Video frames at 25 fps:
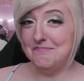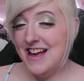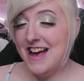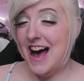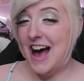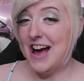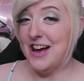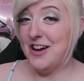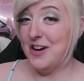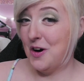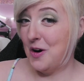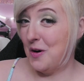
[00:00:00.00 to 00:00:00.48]

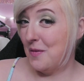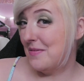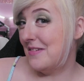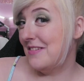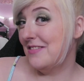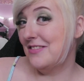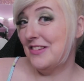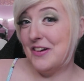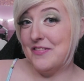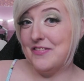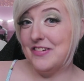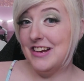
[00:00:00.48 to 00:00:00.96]
I hope you
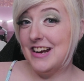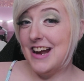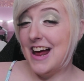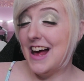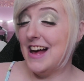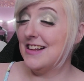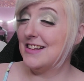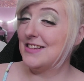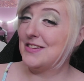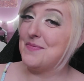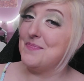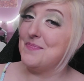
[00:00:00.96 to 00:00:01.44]
love it
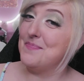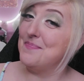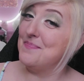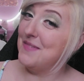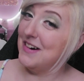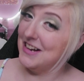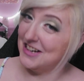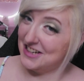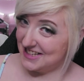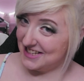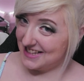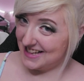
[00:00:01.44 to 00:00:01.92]
as
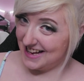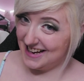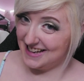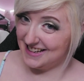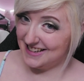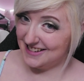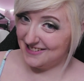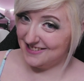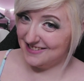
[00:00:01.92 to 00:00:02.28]
much as I do.